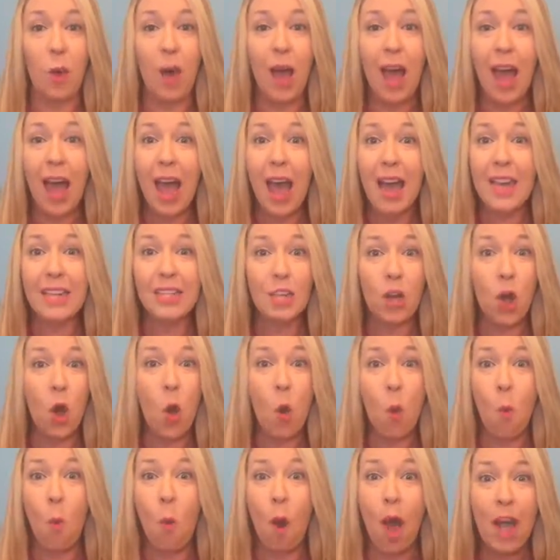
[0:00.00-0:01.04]
I
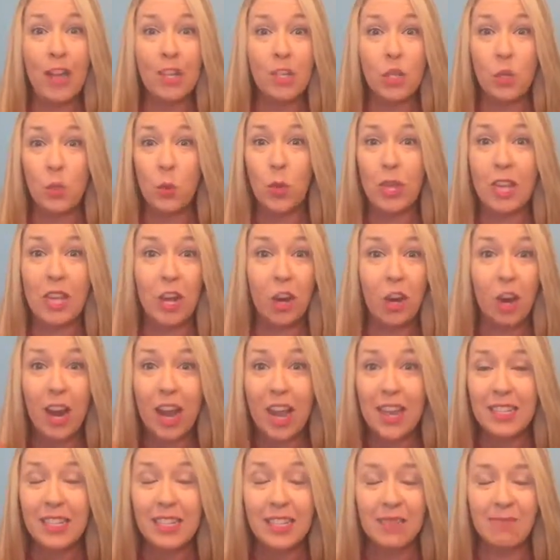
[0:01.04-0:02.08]
don't want to hear
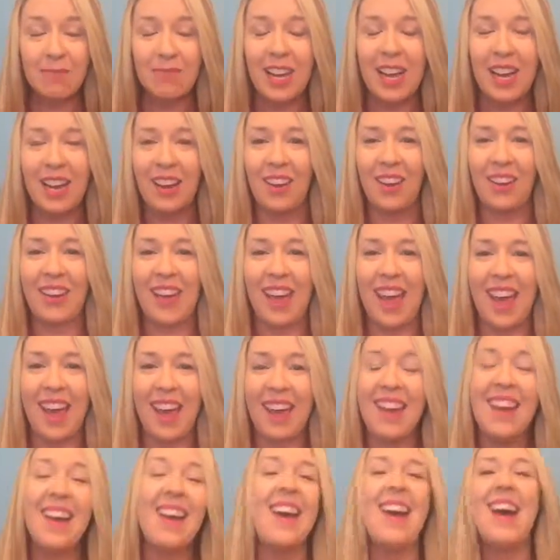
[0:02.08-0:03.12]
it,
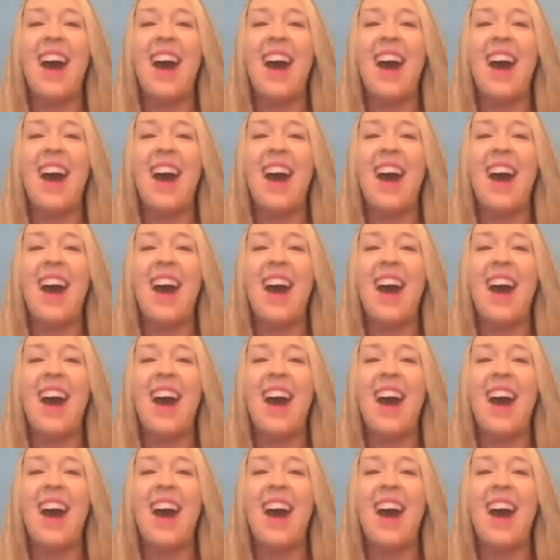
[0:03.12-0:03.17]
okay?